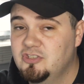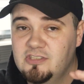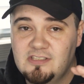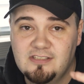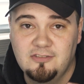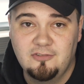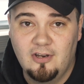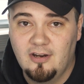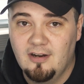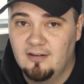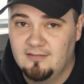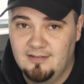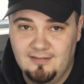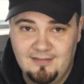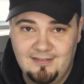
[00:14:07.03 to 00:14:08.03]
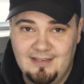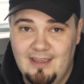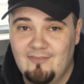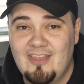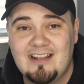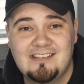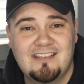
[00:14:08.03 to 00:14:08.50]
Just start.
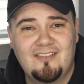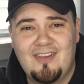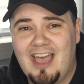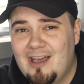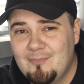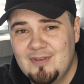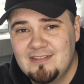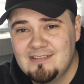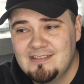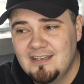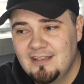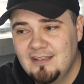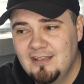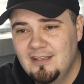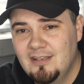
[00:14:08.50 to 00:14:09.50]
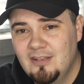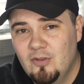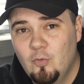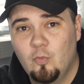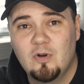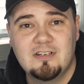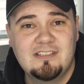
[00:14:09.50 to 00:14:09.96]
If that stuff happens,
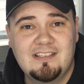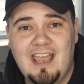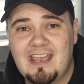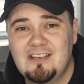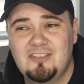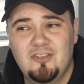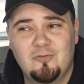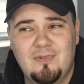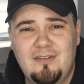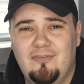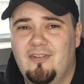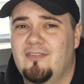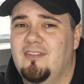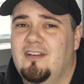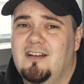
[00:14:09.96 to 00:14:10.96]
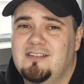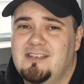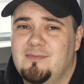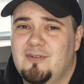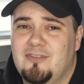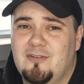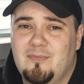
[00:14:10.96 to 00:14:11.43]
worst case, you refund the
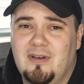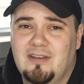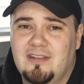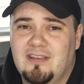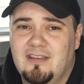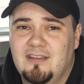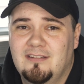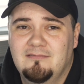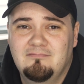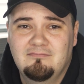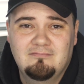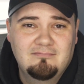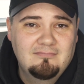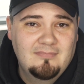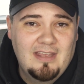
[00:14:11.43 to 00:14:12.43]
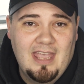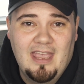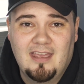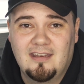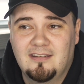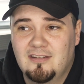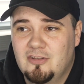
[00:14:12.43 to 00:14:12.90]
customer their money
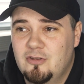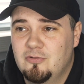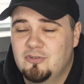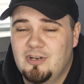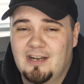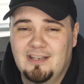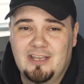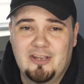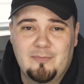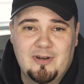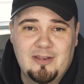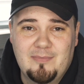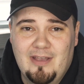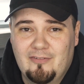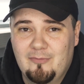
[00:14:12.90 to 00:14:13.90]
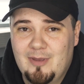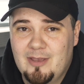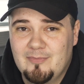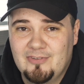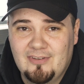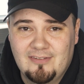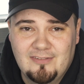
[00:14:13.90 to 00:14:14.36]
and you try to get your money back from
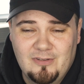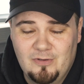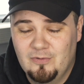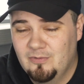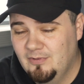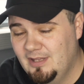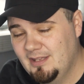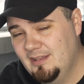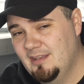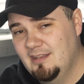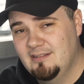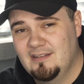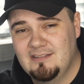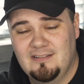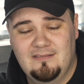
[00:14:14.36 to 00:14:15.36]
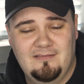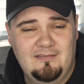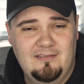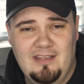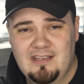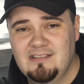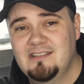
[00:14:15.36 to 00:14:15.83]
Amazon too. Like
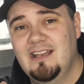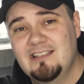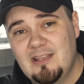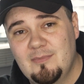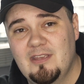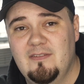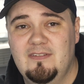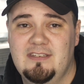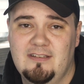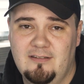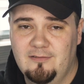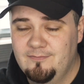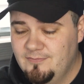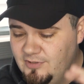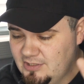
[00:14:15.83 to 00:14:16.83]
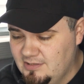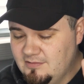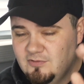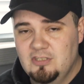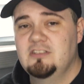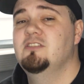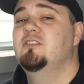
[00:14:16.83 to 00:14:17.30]
it's not that big of a deal.
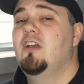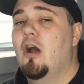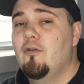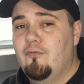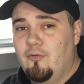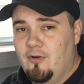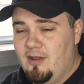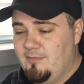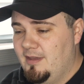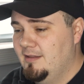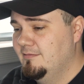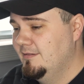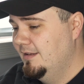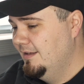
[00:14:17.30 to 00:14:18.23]
Just go for it, man.